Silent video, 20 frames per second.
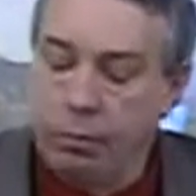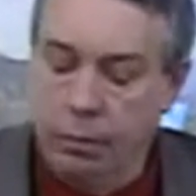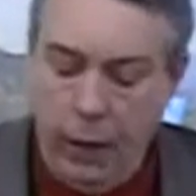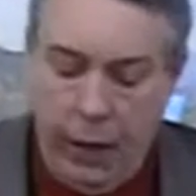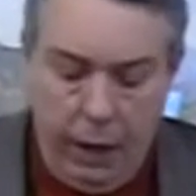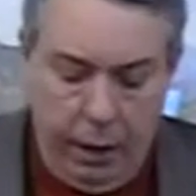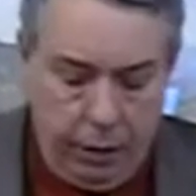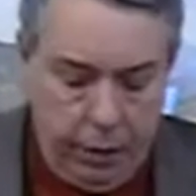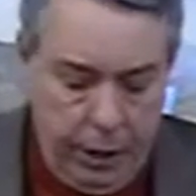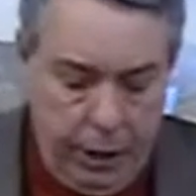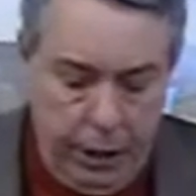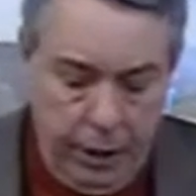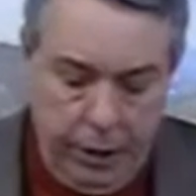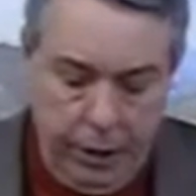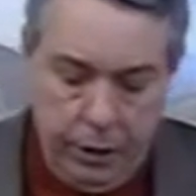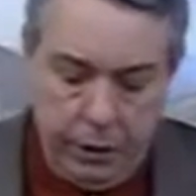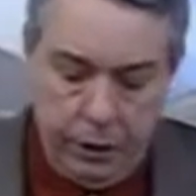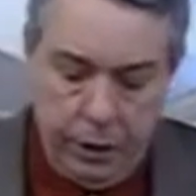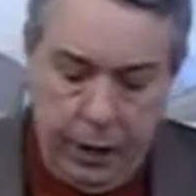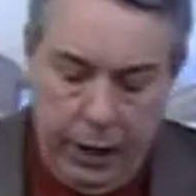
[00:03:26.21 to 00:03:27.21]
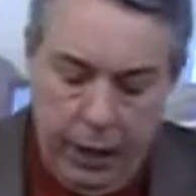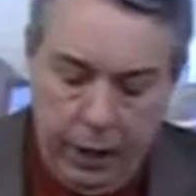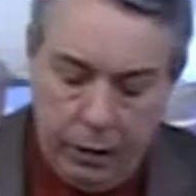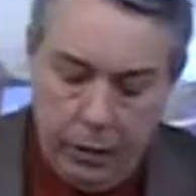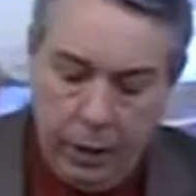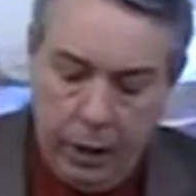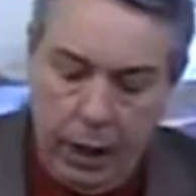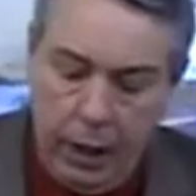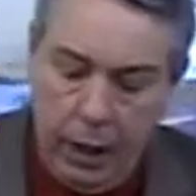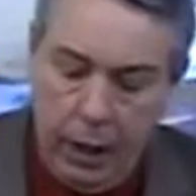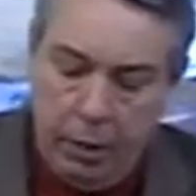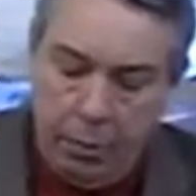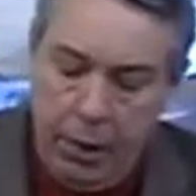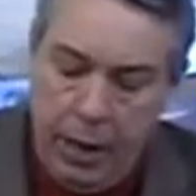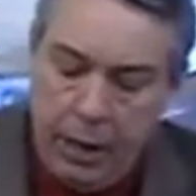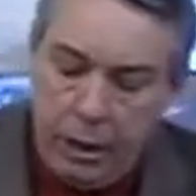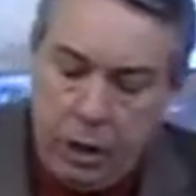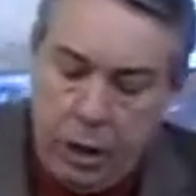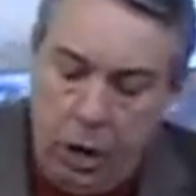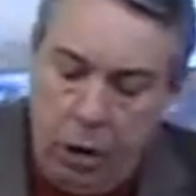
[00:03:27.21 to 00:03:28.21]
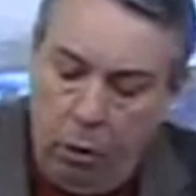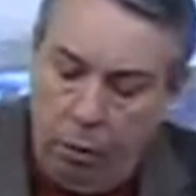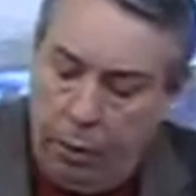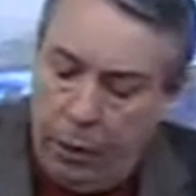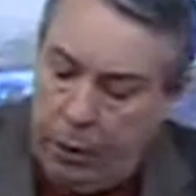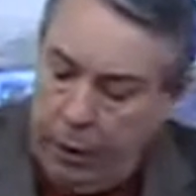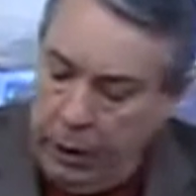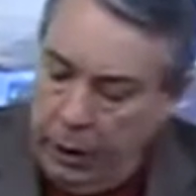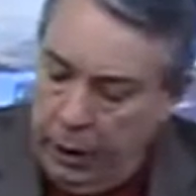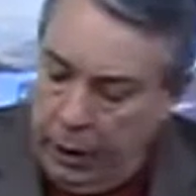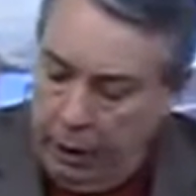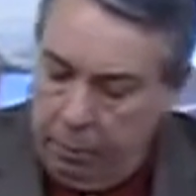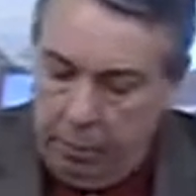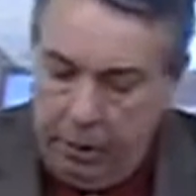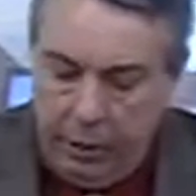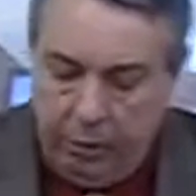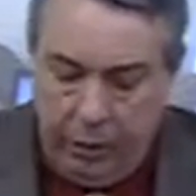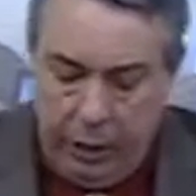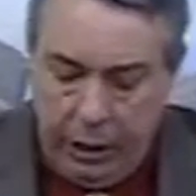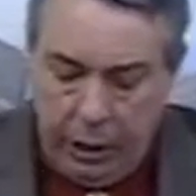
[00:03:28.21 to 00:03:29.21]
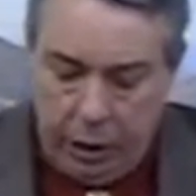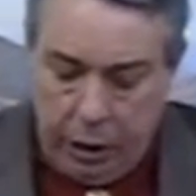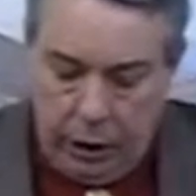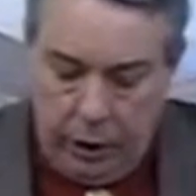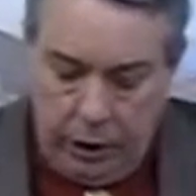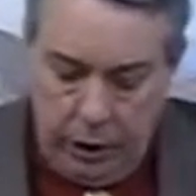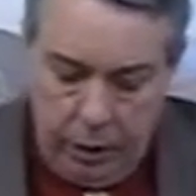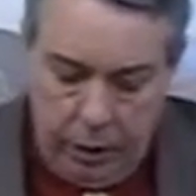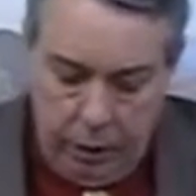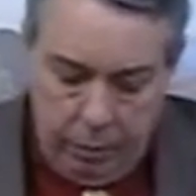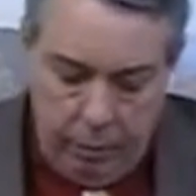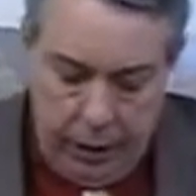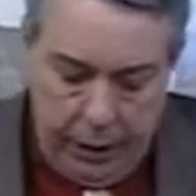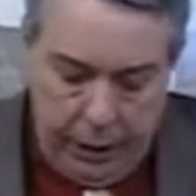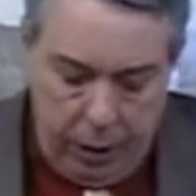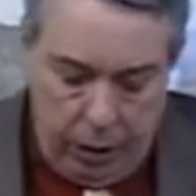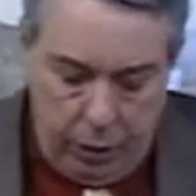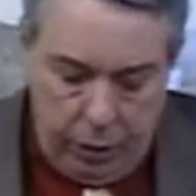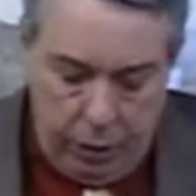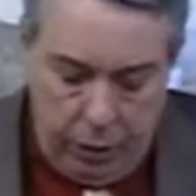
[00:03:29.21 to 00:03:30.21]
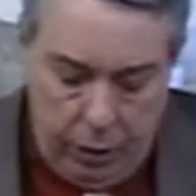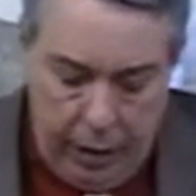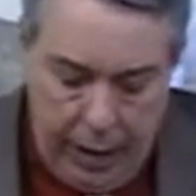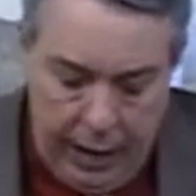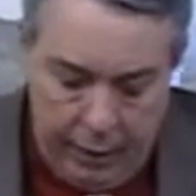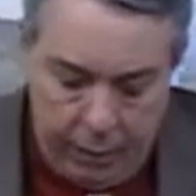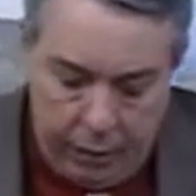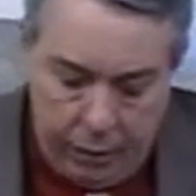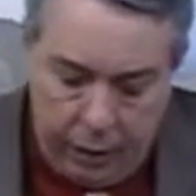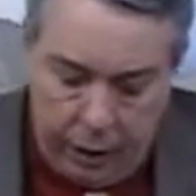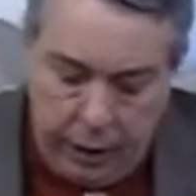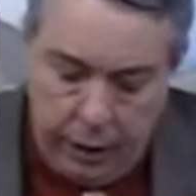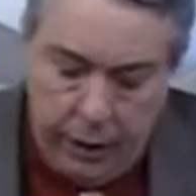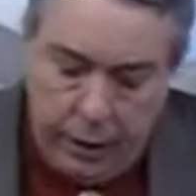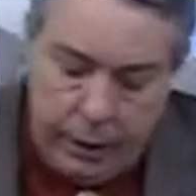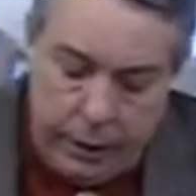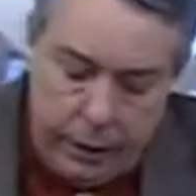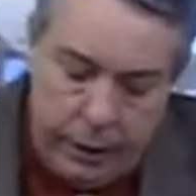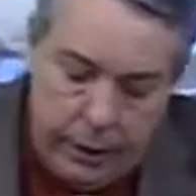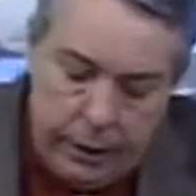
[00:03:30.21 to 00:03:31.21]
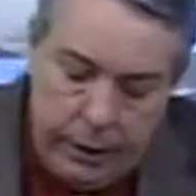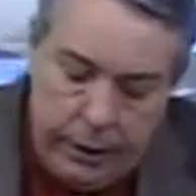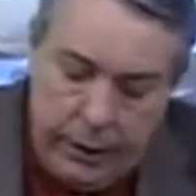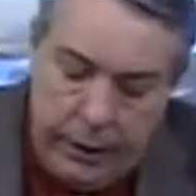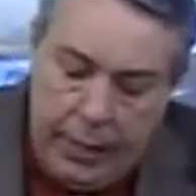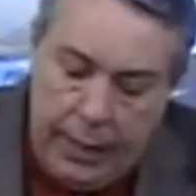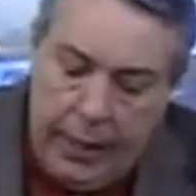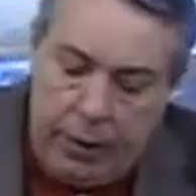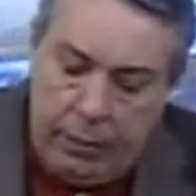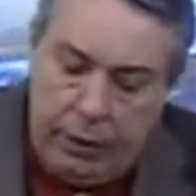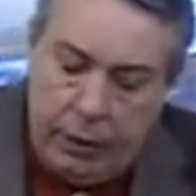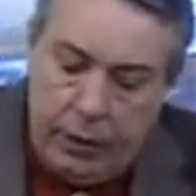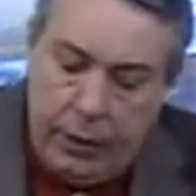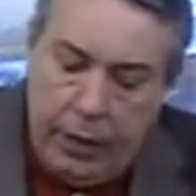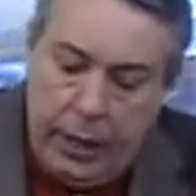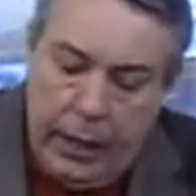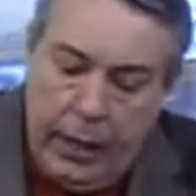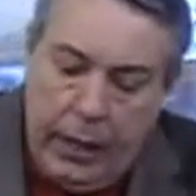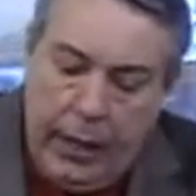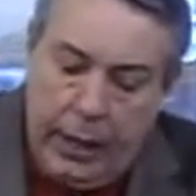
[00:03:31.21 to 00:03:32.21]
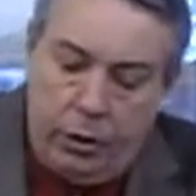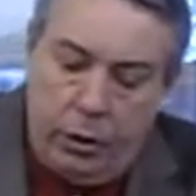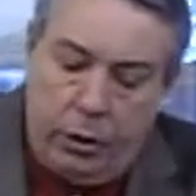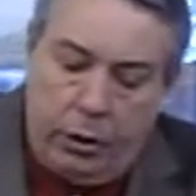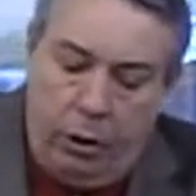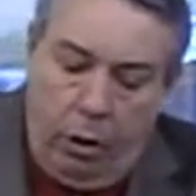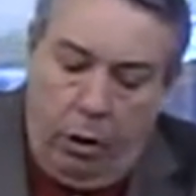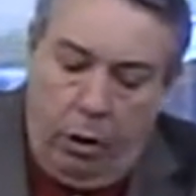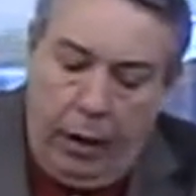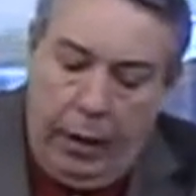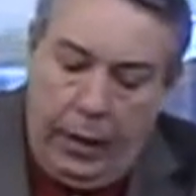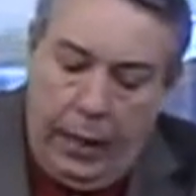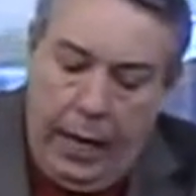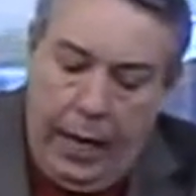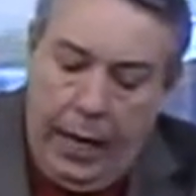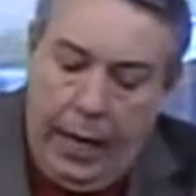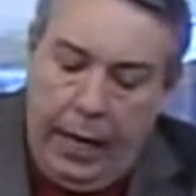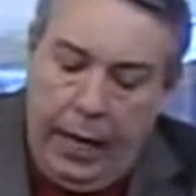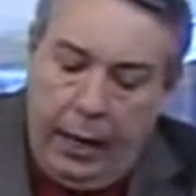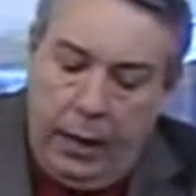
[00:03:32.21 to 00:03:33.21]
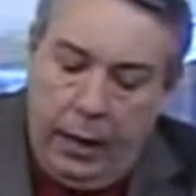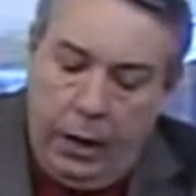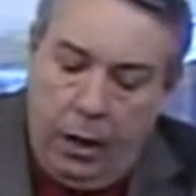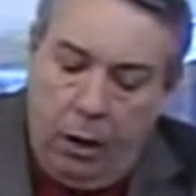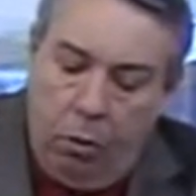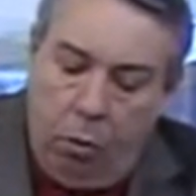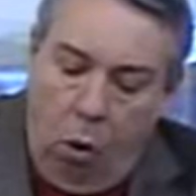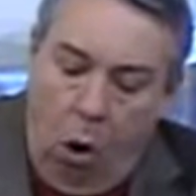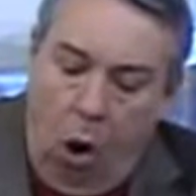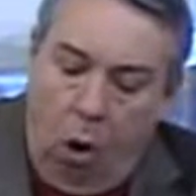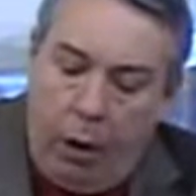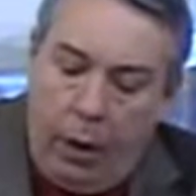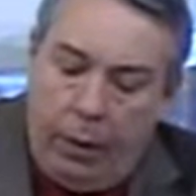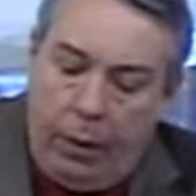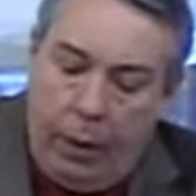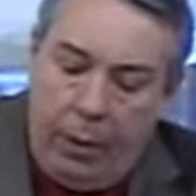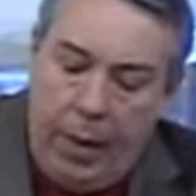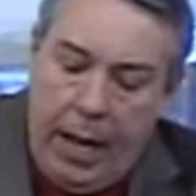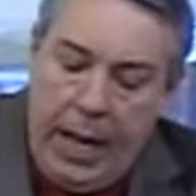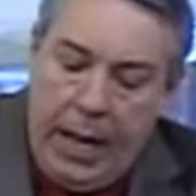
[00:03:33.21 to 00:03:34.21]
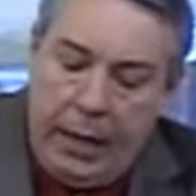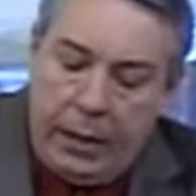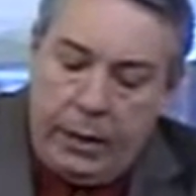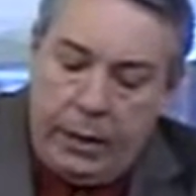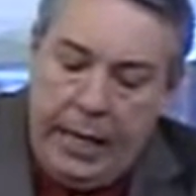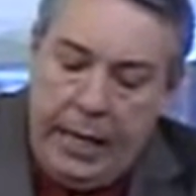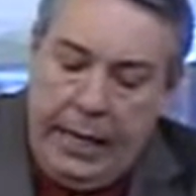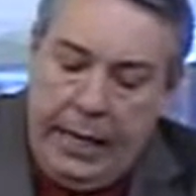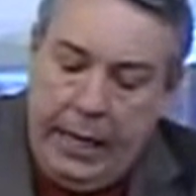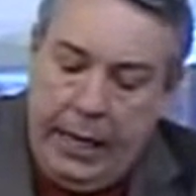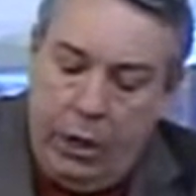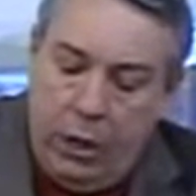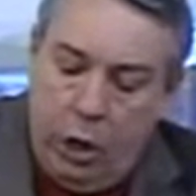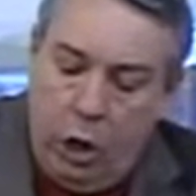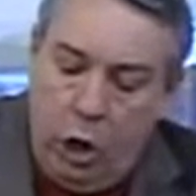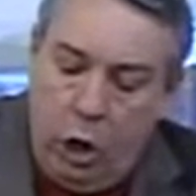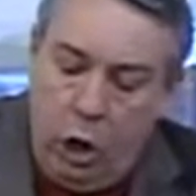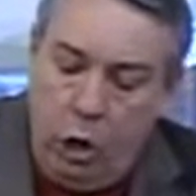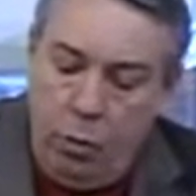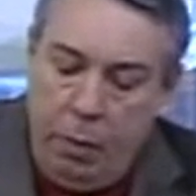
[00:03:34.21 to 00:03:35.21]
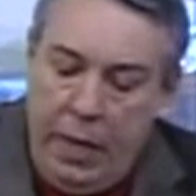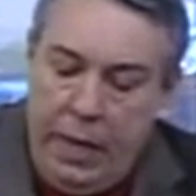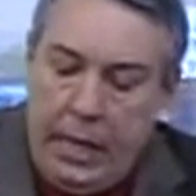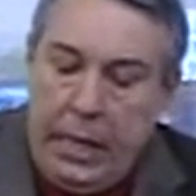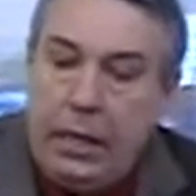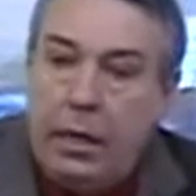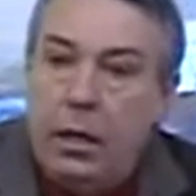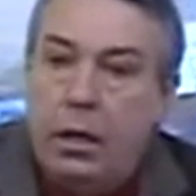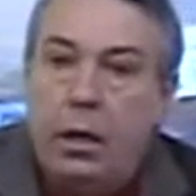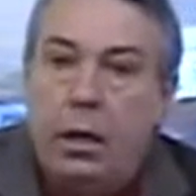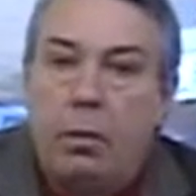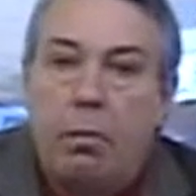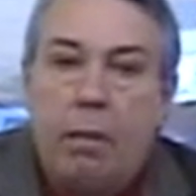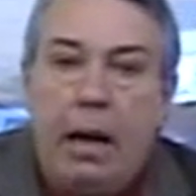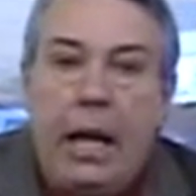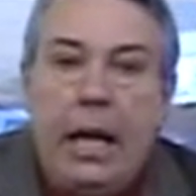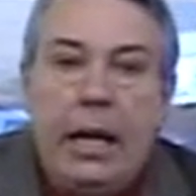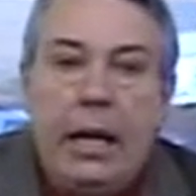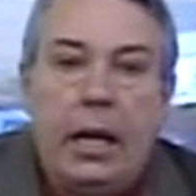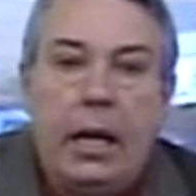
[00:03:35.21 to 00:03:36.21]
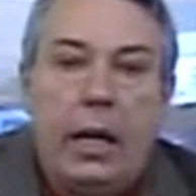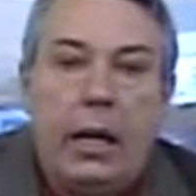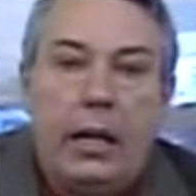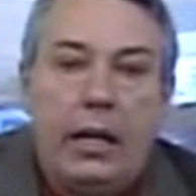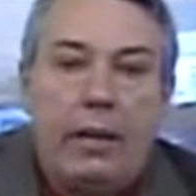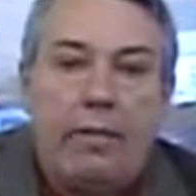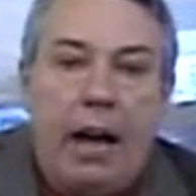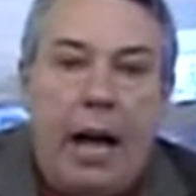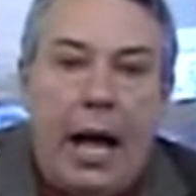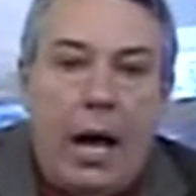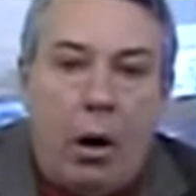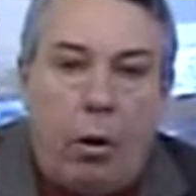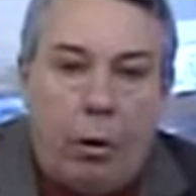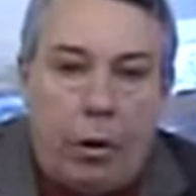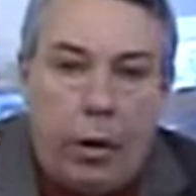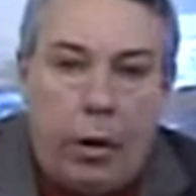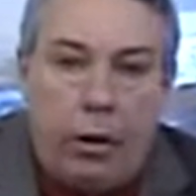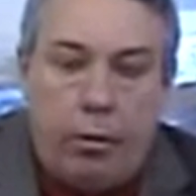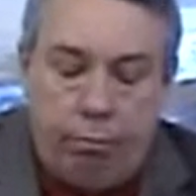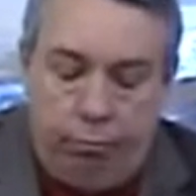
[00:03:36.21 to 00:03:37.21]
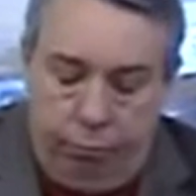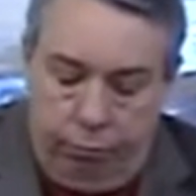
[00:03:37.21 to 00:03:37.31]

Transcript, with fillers: Now, here he says, Be sober and be vigilant, because your adversary, the devil, as a roaring lion, walketh about seeking whom he may devour.